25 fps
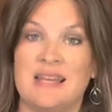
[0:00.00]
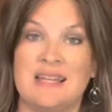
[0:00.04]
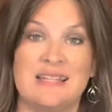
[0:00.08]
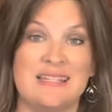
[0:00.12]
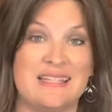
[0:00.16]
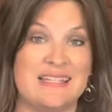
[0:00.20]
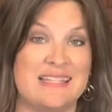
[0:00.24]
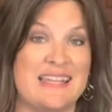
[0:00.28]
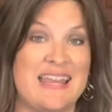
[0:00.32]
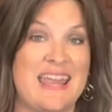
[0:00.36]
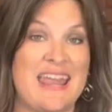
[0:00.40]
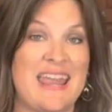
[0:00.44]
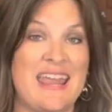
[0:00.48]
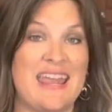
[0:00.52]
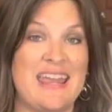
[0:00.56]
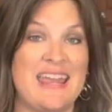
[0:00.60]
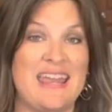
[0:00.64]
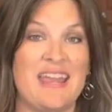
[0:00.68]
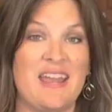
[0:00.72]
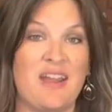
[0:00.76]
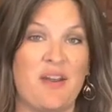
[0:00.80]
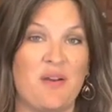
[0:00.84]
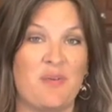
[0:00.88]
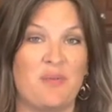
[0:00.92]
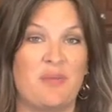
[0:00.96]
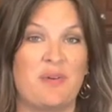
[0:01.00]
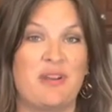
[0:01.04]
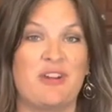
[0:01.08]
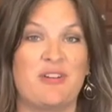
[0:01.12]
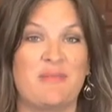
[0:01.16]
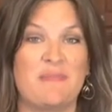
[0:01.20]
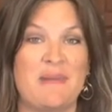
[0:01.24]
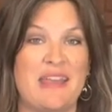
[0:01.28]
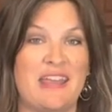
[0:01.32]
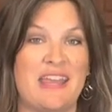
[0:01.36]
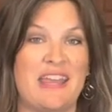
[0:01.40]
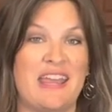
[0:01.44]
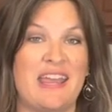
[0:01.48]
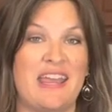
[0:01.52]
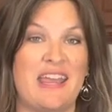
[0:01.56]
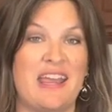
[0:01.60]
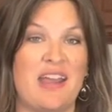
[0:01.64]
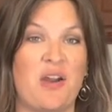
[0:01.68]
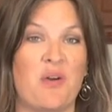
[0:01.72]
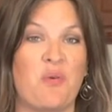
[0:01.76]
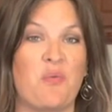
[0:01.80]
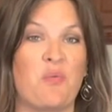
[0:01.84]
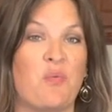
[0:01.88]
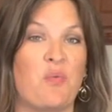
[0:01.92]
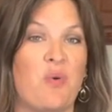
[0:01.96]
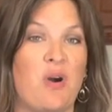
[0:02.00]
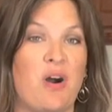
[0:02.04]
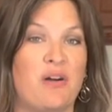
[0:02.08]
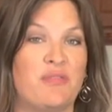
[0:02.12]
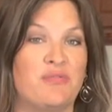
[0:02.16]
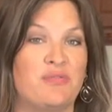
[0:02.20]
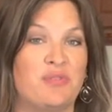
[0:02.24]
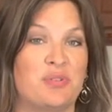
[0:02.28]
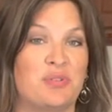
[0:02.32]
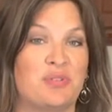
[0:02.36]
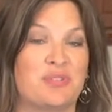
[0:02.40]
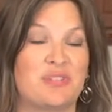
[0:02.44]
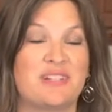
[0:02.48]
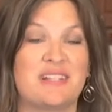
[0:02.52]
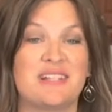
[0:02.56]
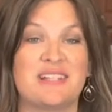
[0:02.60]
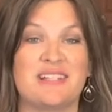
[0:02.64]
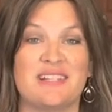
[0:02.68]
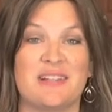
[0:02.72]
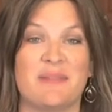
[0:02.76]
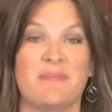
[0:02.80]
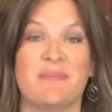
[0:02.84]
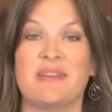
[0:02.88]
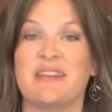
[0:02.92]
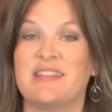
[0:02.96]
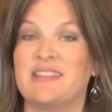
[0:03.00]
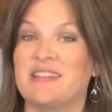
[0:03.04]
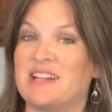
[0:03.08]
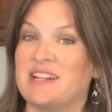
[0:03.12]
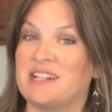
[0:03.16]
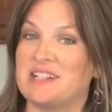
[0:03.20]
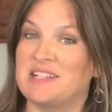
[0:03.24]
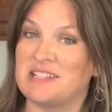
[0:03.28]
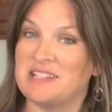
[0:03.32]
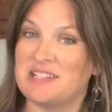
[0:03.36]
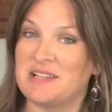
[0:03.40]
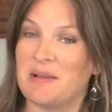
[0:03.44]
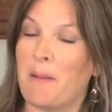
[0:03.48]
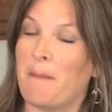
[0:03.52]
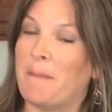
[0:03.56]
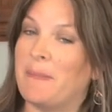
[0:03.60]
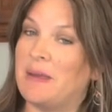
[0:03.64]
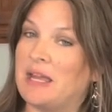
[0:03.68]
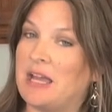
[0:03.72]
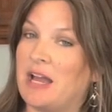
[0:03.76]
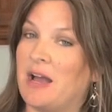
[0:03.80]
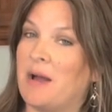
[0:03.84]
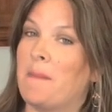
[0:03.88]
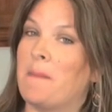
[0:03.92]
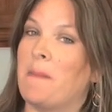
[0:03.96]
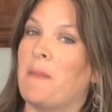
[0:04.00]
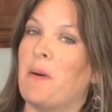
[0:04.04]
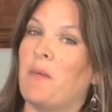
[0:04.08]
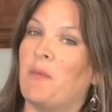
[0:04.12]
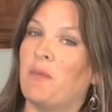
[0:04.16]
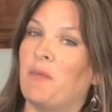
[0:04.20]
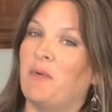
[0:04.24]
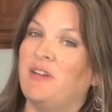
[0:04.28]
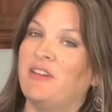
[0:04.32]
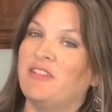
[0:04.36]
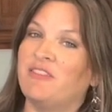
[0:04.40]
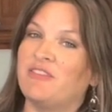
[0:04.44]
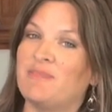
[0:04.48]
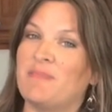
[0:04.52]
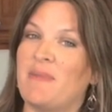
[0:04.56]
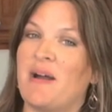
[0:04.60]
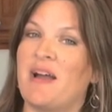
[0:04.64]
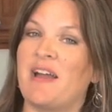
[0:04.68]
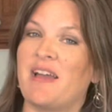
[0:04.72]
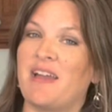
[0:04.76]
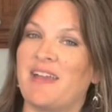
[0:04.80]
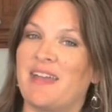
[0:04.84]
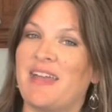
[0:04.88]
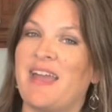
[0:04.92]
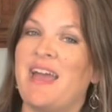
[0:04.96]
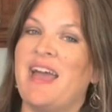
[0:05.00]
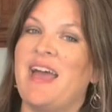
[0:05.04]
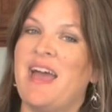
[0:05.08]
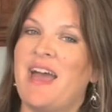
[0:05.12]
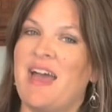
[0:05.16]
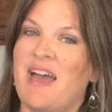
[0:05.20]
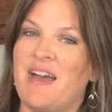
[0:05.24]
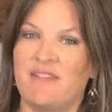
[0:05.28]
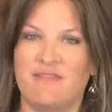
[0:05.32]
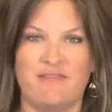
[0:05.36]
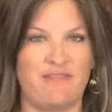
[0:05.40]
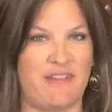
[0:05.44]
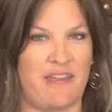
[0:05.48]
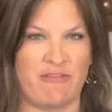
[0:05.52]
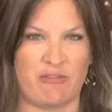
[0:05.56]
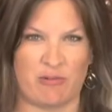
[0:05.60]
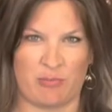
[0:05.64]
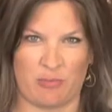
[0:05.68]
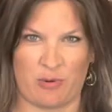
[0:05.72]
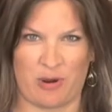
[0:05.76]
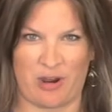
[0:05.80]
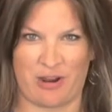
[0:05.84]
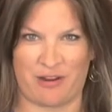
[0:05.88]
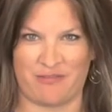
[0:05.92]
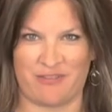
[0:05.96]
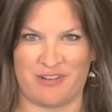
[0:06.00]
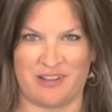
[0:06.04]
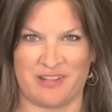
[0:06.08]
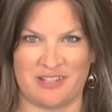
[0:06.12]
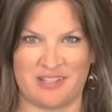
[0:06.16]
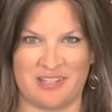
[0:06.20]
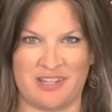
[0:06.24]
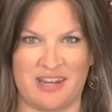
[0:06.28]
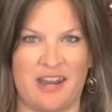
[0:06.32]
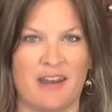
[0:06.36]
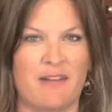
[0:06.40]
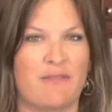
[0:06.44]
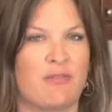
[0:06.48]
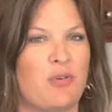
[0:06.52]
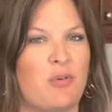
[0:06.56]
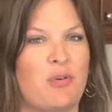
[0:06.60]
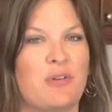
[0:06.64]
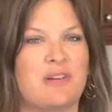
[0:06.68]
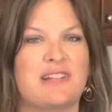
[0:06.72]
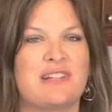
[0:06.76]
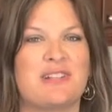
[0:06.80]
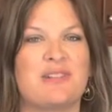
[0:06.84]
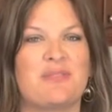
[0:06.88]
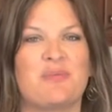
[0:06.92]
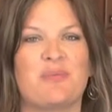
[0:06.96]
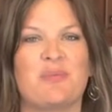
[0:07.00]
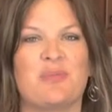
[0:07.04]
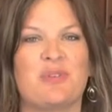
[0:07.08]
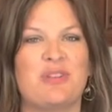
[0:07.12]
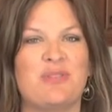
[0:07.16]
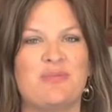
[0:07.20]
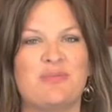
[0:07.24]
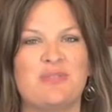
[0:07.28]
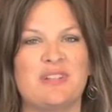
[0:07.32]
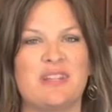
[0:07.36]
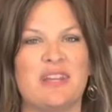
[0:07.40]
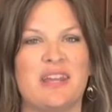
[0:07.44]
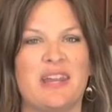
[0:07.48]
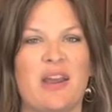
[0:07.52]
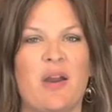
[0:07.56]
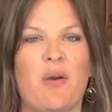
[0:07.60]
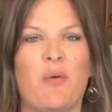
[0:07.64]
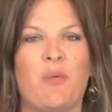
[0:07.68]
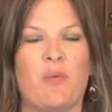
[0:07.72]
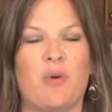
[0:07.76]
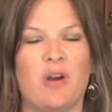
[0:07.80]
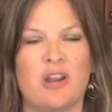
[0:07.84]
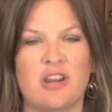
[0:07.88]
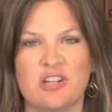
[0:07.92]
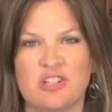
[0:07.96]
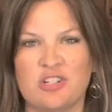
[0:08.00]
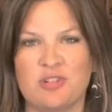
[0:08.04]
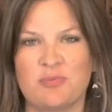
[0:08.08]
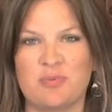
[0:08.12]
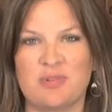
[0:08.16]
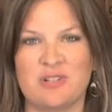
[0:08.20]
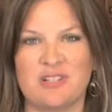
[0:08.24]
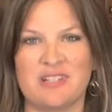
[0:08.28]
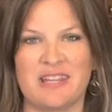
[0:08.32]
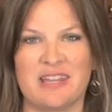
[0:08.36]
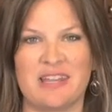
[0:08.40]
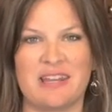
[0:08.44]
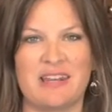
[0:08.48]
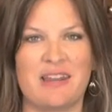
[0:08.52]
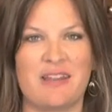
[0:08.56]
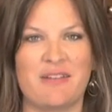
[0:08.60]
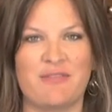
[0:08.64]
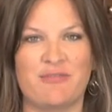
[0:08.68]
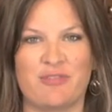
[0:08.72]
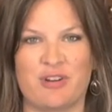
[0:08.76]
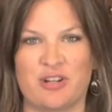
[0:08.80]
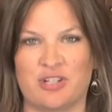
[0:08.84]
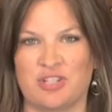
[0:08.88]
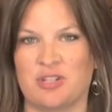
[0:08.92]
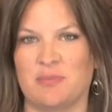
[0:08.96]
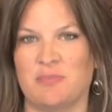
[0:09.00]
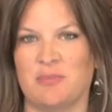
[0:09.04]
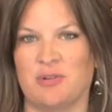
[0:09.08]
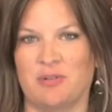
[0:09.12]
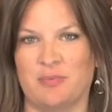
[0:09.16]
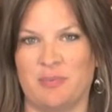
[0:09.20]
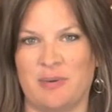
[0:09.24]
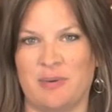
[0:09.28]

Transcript: Today we are making waffles, something that has become one of my favorite breakfasts. And of course, we're using 100% freshly milled